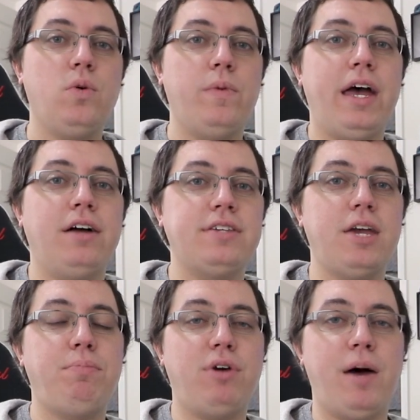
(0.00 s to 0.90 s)
without
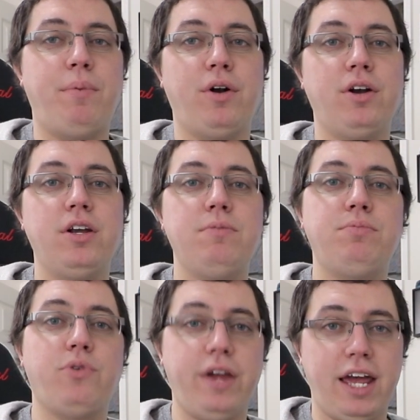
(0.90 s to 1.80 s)
a proper
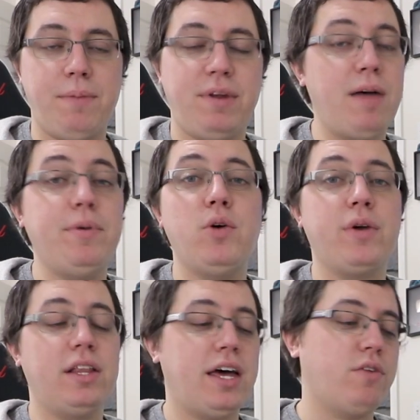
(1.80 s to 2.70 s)
preamp, and I've been
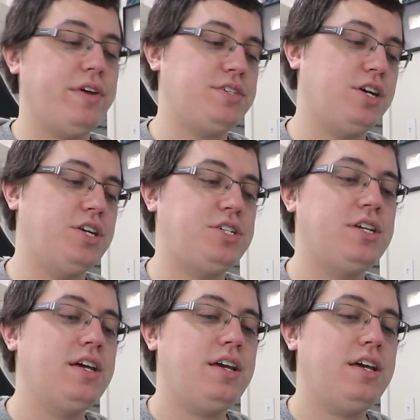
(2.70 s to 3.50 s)
doing a lot of research,